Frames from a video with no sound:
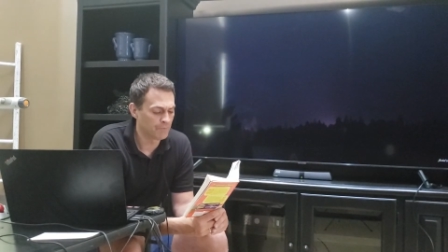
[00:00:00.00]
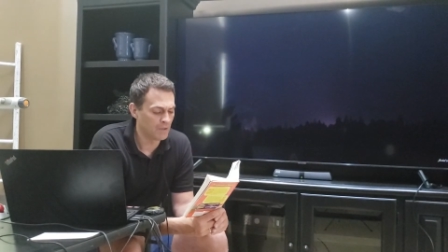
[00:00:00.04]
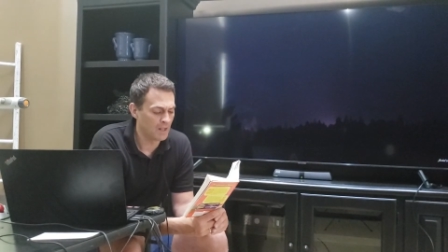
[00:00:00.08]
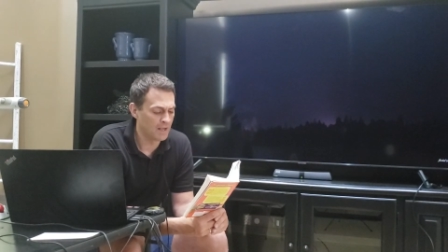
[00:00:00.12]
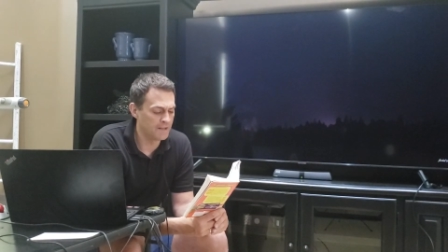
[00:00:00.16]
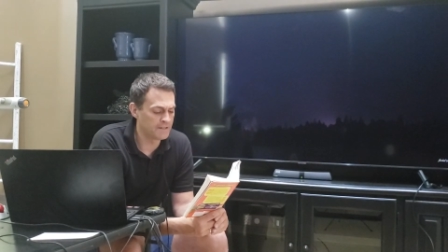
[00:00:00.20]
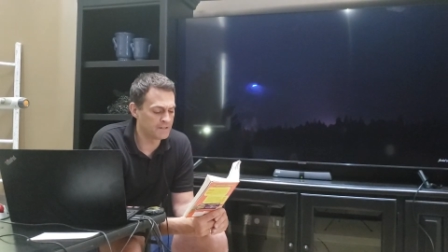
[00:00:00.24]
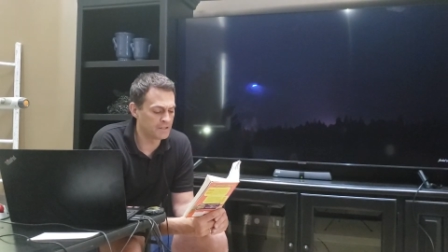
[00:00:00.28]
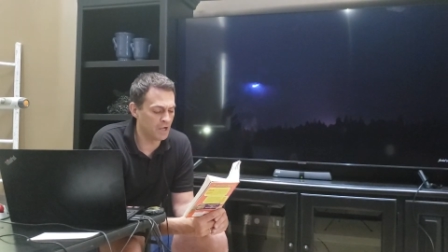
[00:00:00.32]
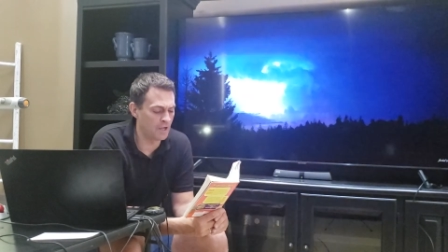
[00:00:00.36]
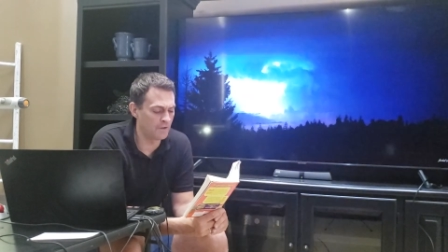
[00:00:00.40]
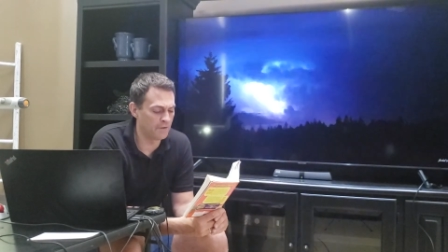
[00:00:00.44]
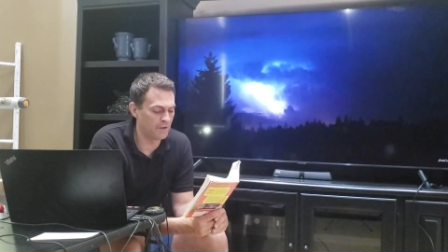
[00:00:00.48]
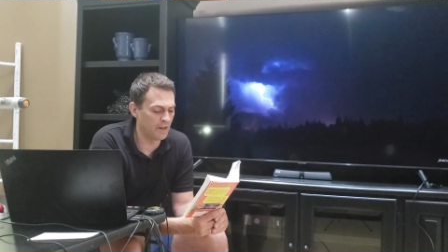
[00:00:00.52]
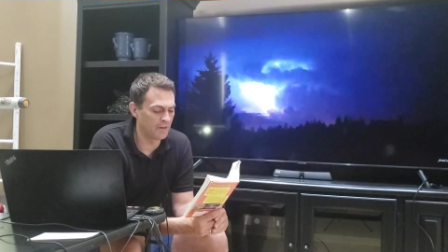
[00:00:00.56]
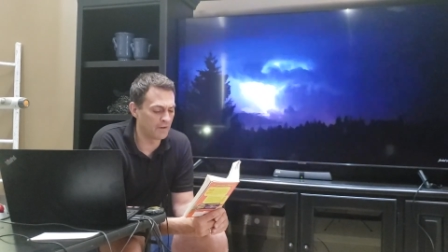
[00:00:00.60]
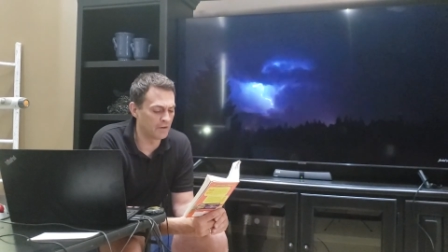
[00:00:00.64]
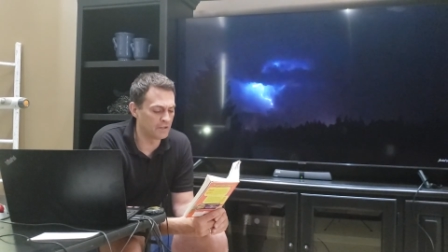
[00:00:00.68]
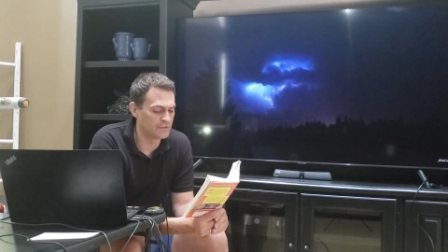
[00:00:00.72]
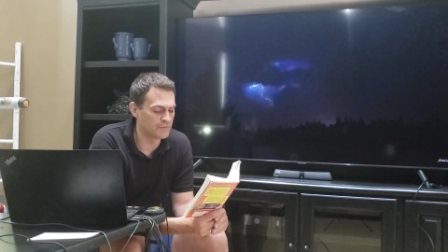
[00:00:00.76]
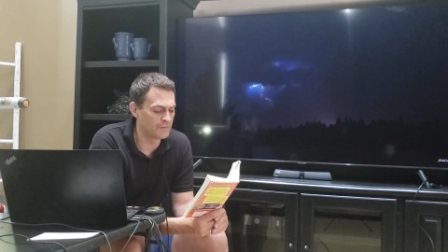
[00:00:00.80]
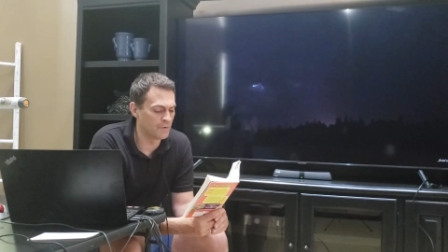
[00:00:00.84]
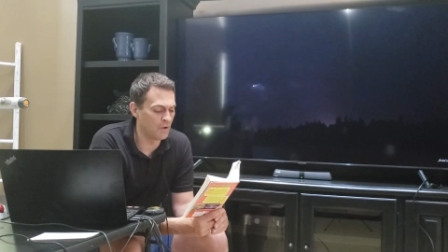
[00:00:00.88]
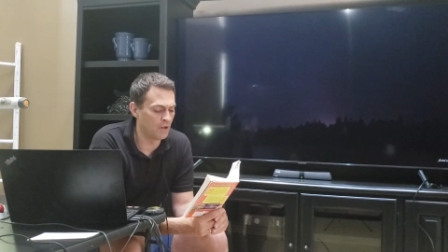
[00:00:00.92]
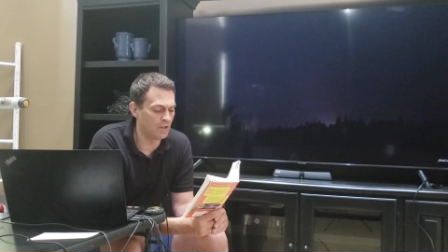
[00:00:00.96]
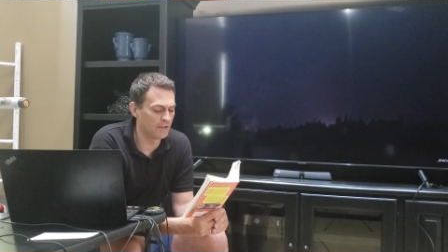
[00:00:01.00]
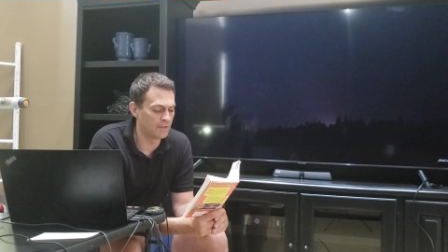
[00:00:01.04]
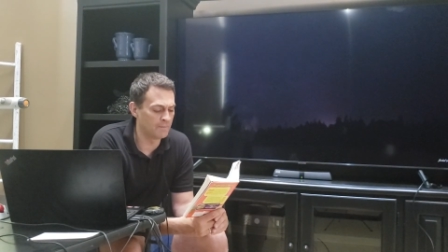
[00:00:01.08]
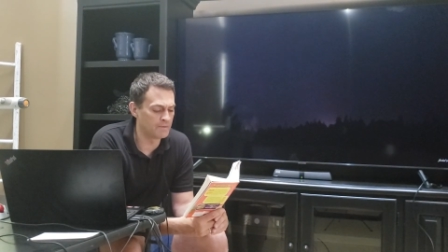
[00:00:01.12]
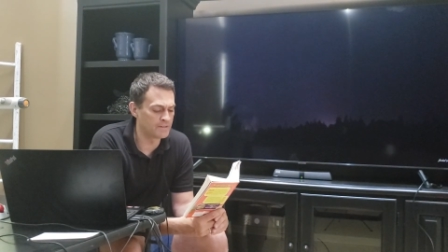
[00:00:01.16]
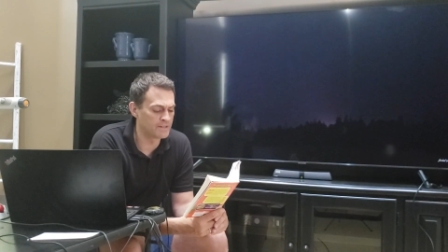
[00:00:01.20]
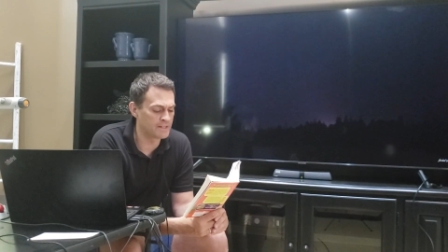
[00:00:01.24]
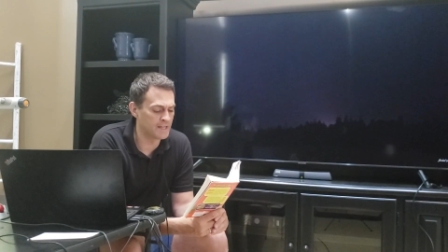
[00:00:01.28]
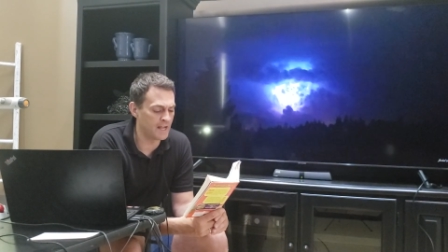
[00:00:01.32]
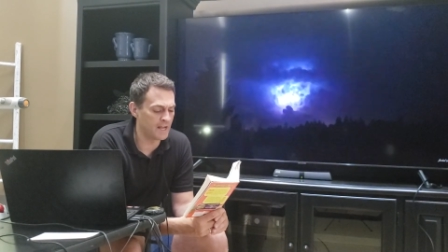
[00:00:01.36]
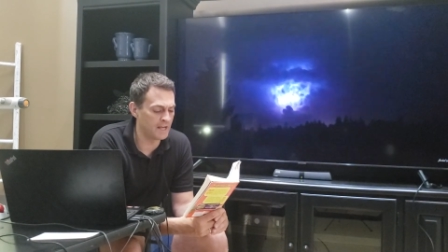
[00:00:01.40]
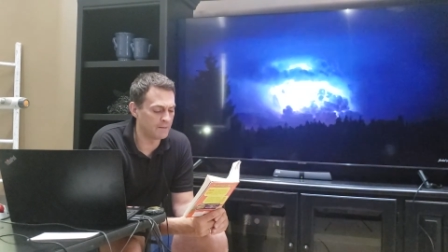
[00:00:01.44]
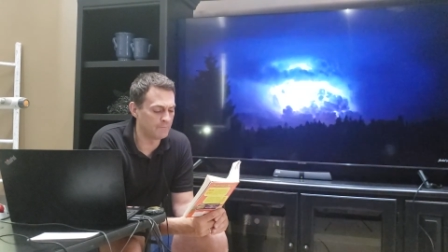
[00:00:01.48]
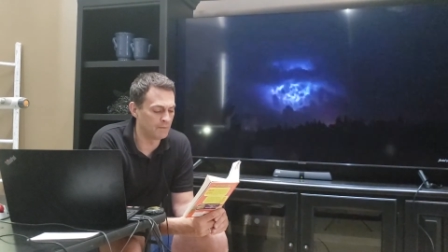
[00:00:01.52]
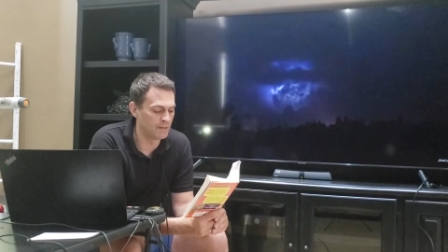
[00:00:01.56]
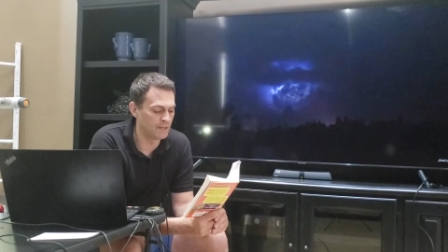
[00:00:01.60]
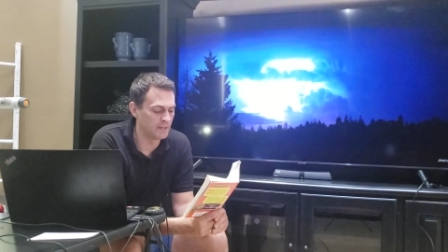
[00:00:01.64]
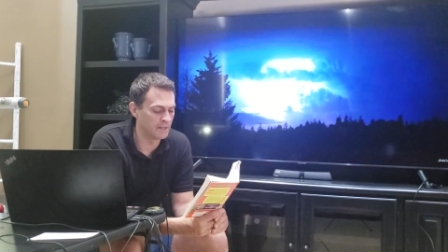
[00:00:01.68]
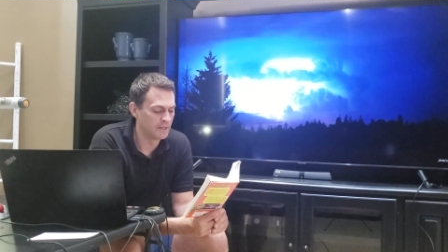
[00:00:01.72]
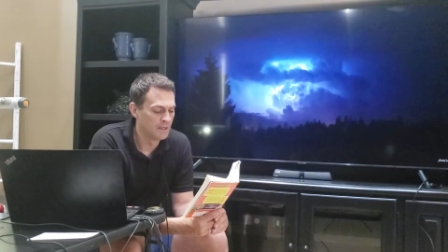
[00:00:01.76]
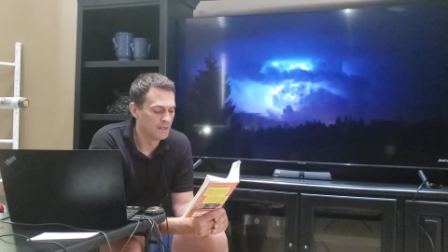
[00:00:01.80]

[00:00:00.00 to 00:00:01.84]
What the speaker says: I saw the others falling beside me.